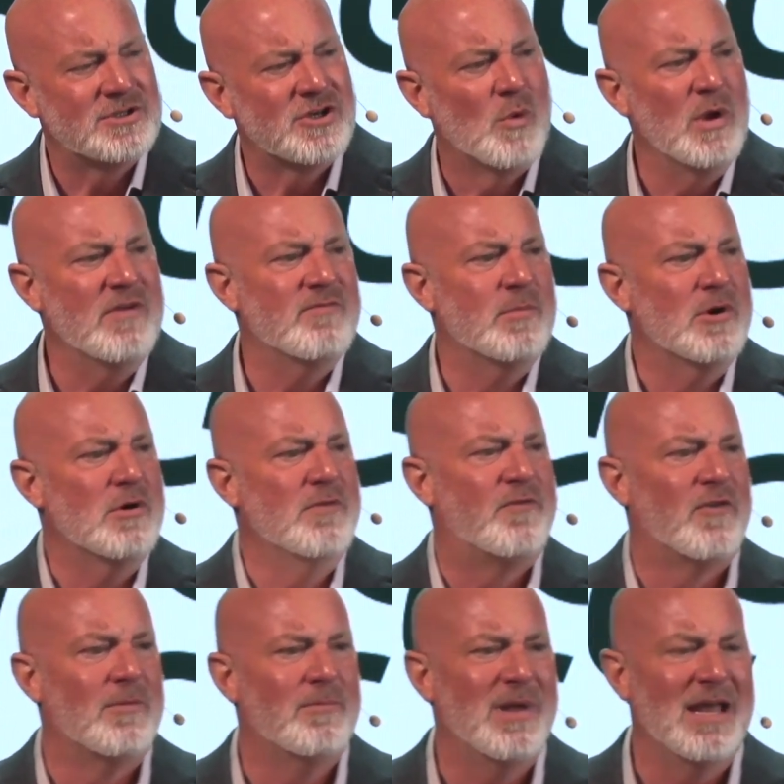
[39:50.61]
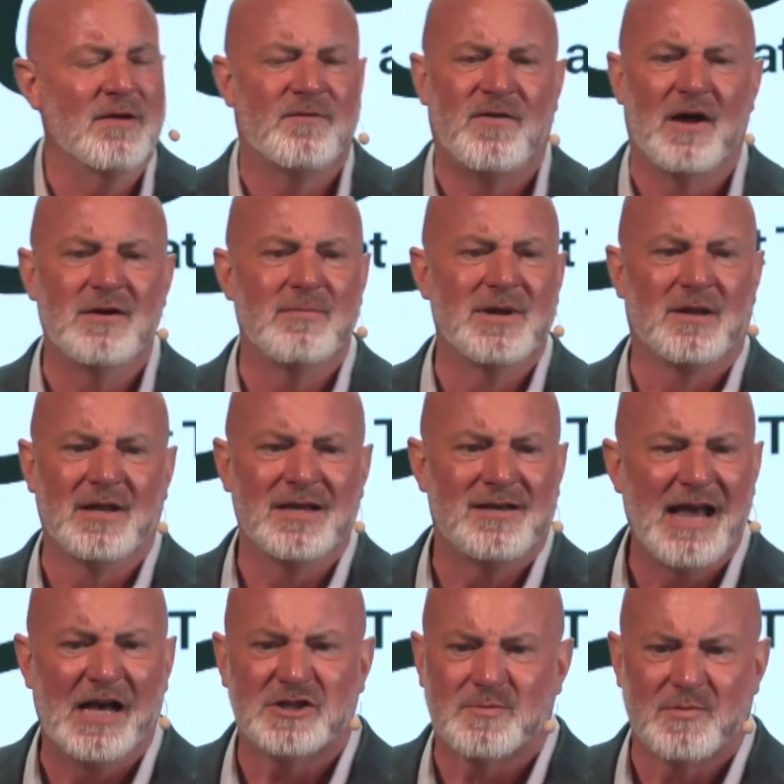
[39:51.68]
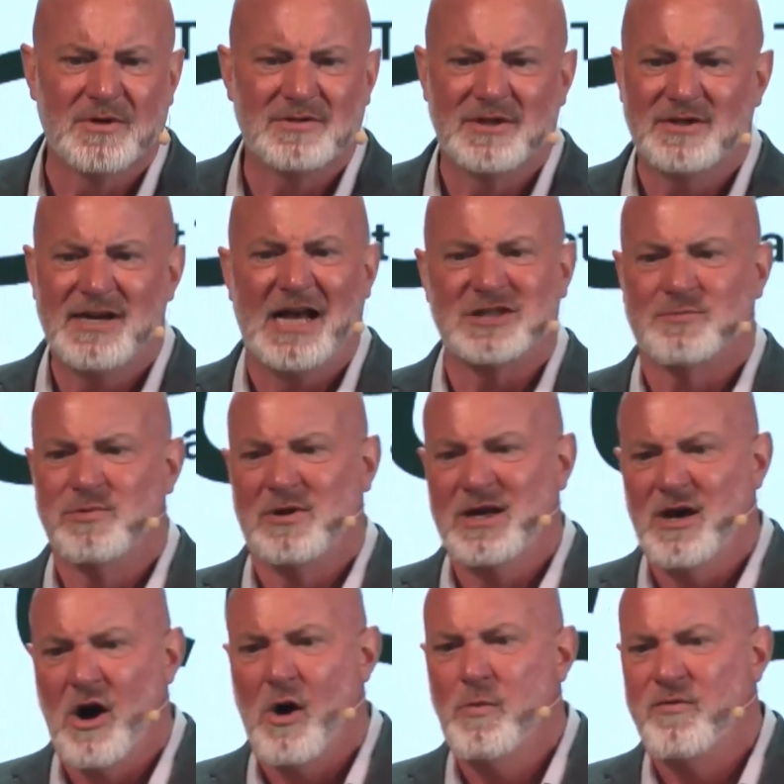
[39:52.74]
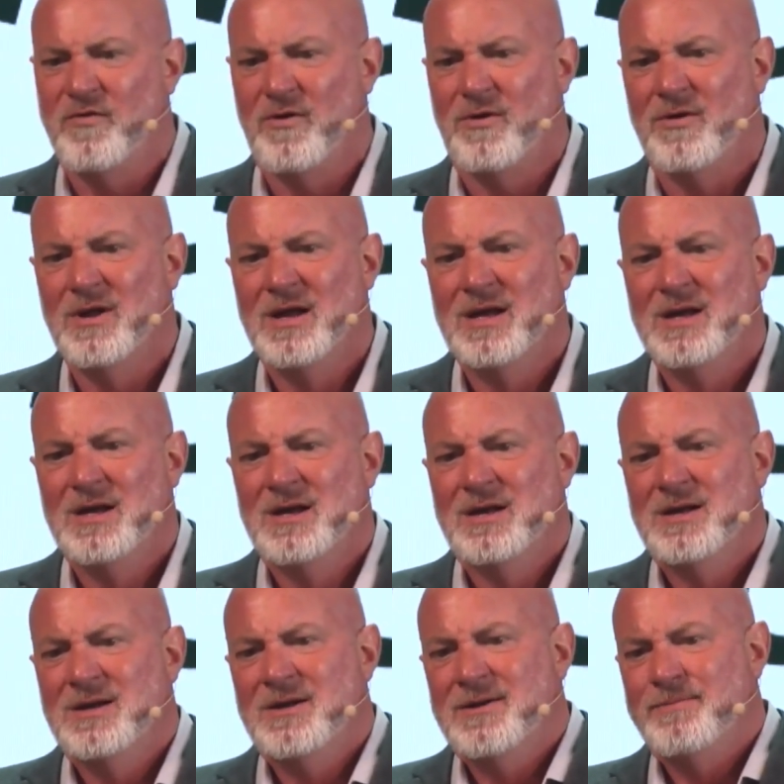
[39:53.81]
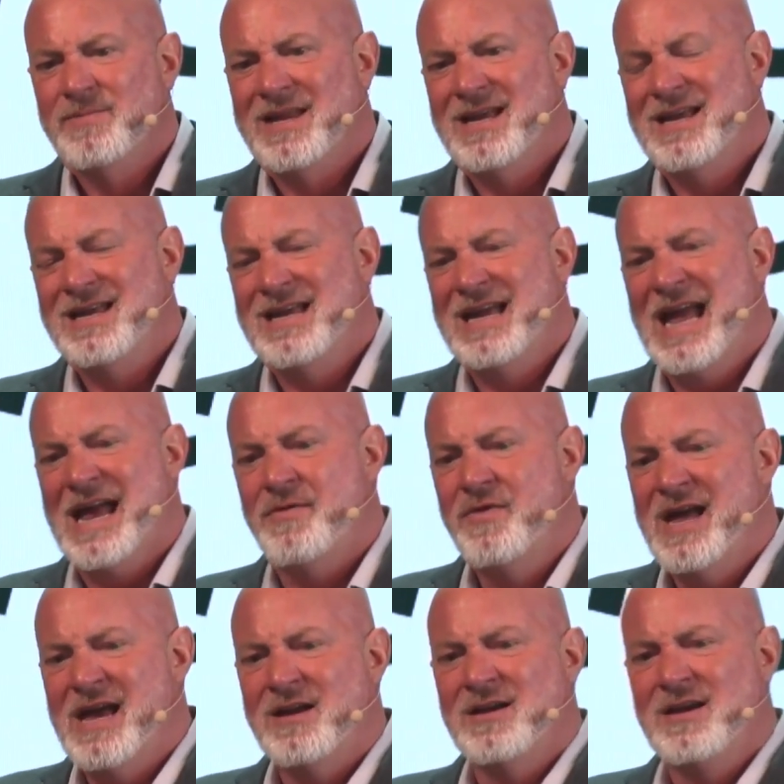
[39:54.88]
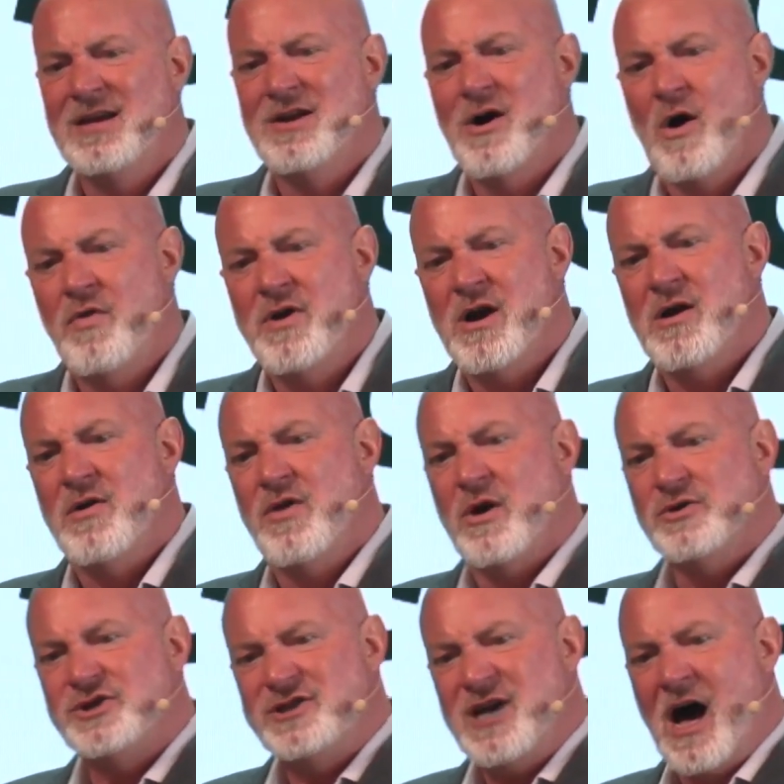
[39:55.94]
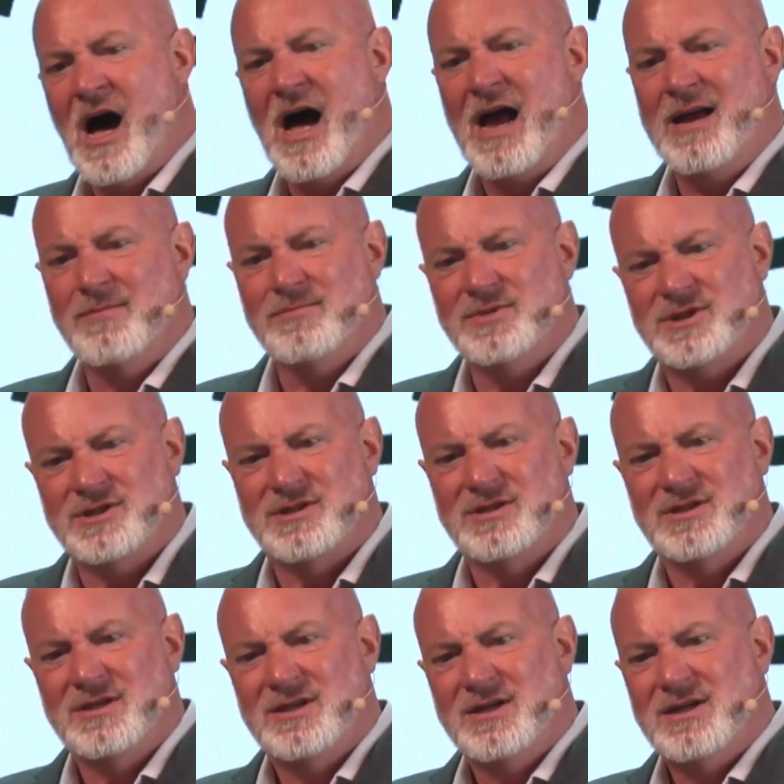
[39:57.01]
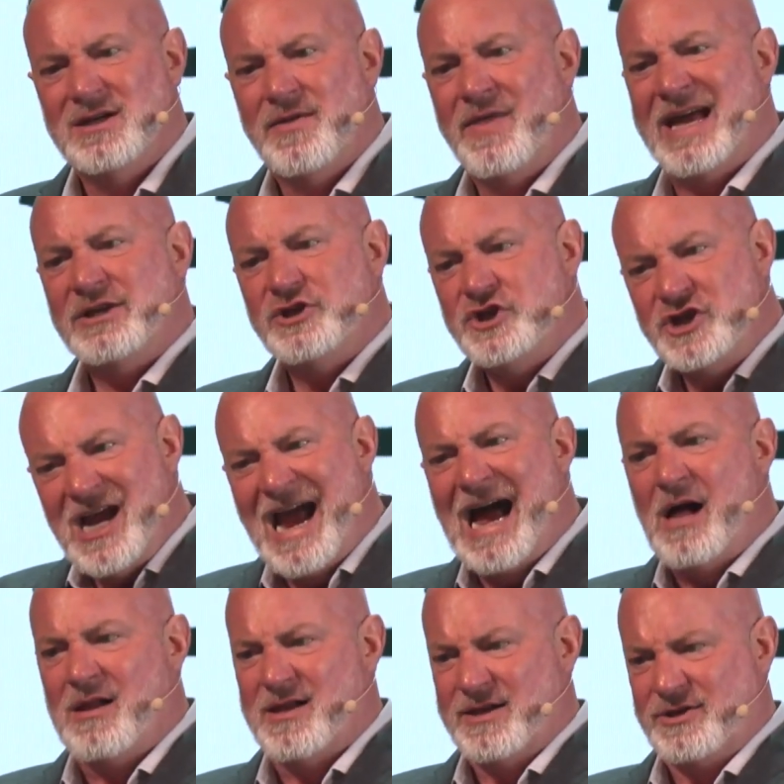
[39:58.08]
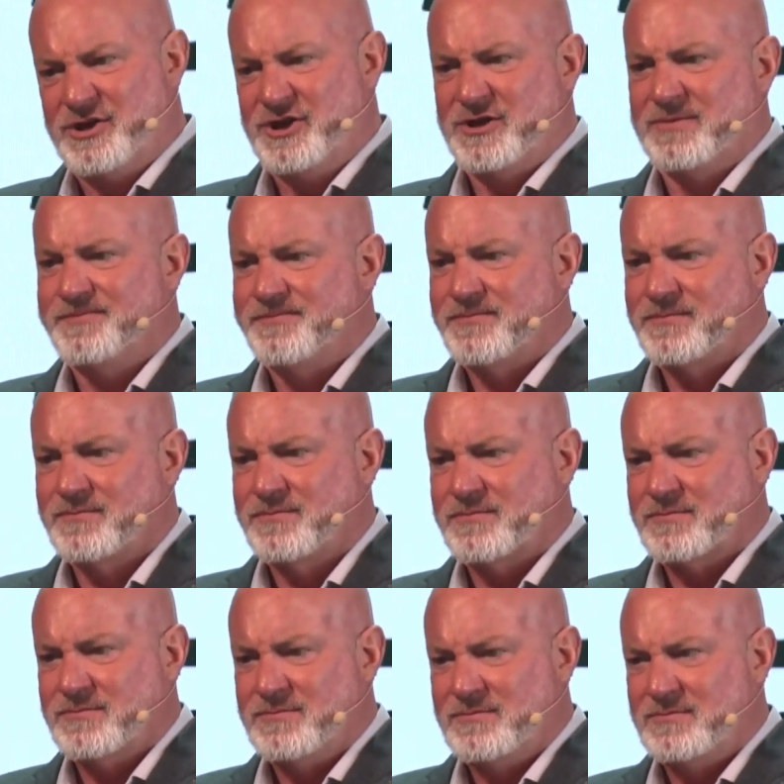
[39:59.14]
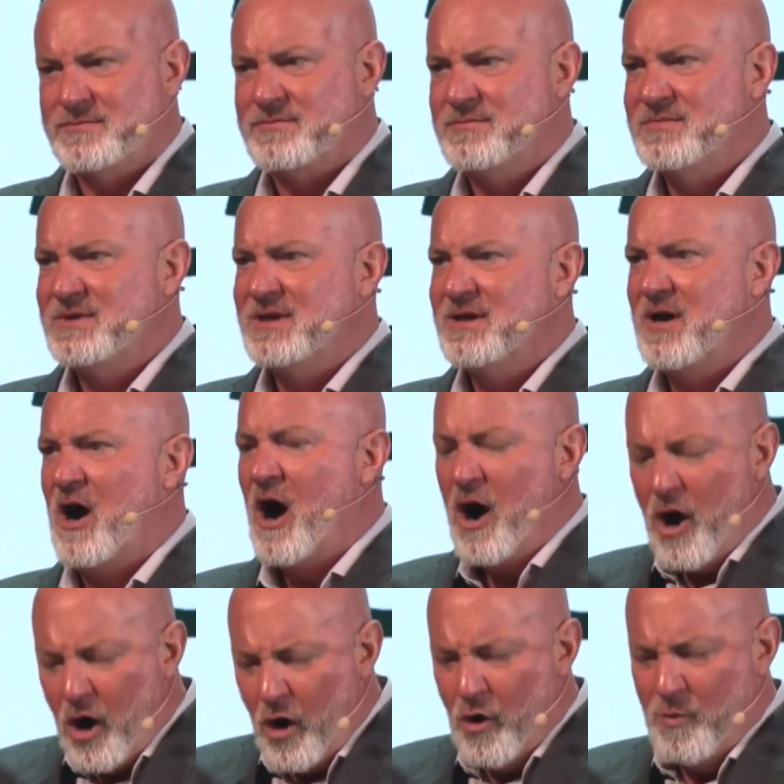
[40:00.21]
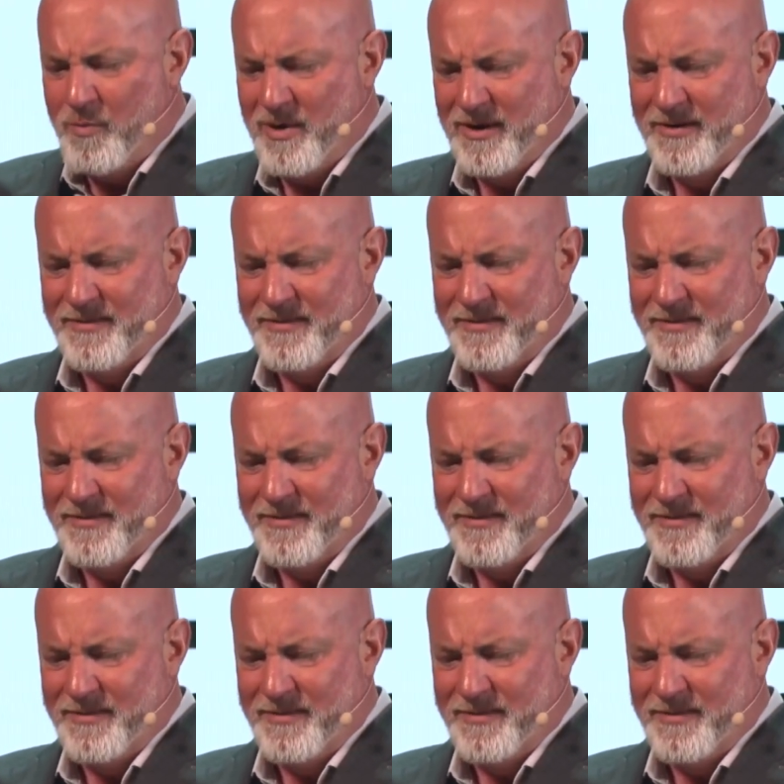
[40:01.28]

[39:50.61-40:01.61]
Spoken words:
So we've moved from being fundamentally desperate to desperately hopeful. And then, you know, there are those times that challenge our hope.